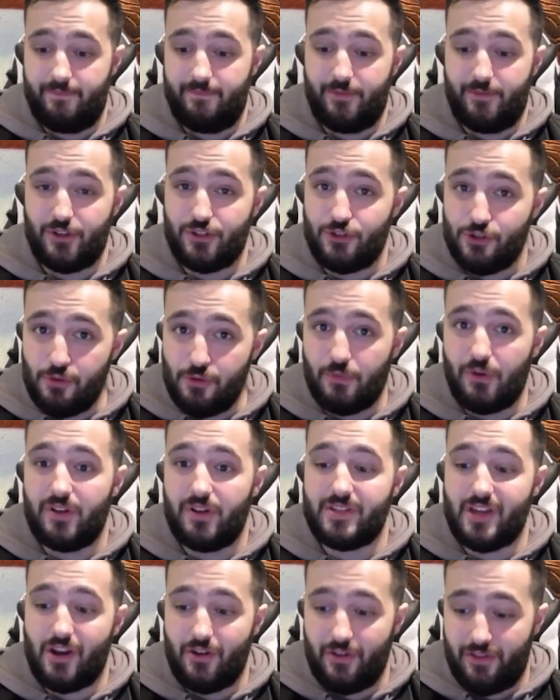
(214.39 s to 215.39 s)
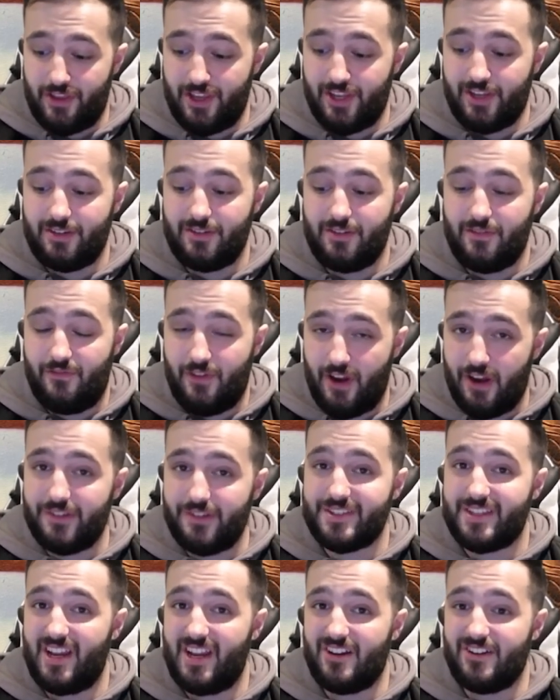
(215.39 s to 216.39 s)
Because Numerons are a thing, very
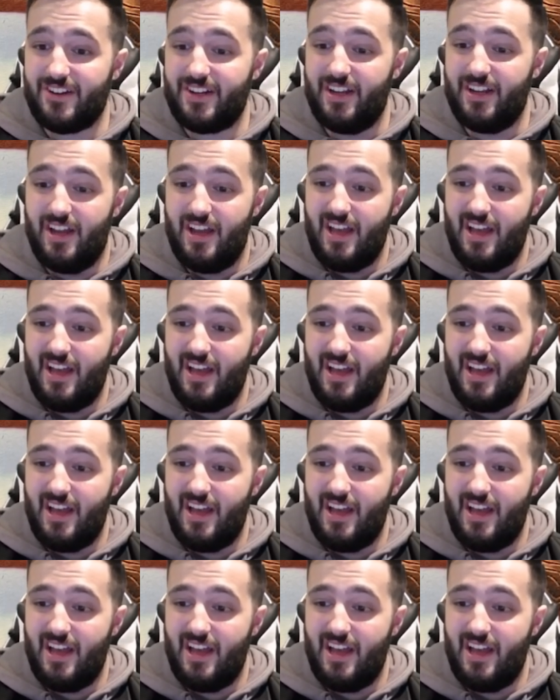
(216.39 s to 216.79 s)
scary,